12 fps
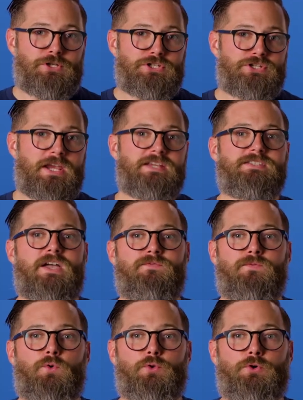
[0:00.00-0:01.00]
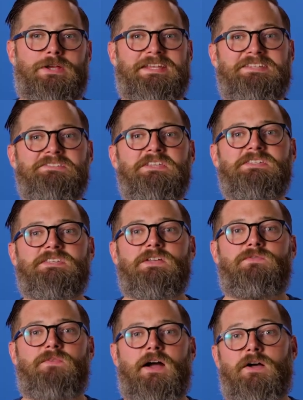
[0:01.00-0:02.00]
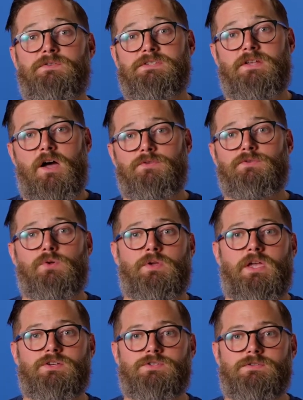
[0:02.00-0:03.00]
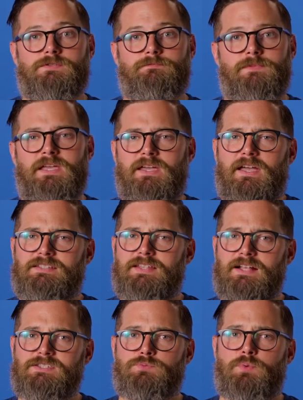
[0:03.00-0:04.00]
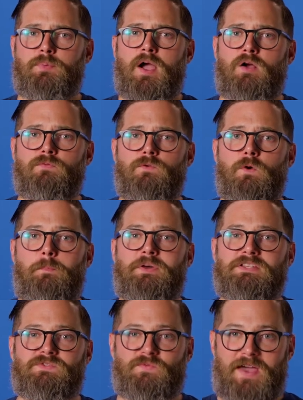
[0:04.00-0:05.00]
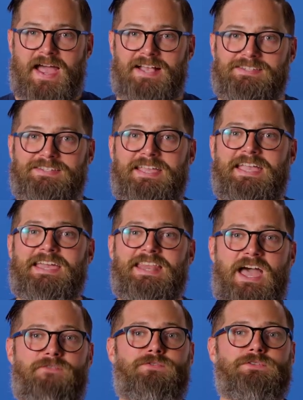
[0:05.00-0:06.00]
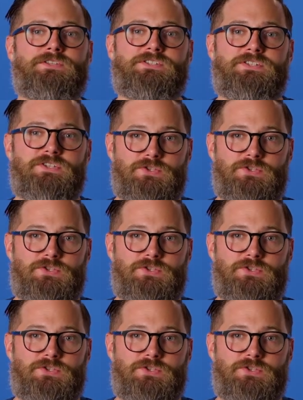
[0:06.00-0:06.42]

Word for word: you can change that folder and easily save files in other locations. It's not super powerful, but it's fast and effortless to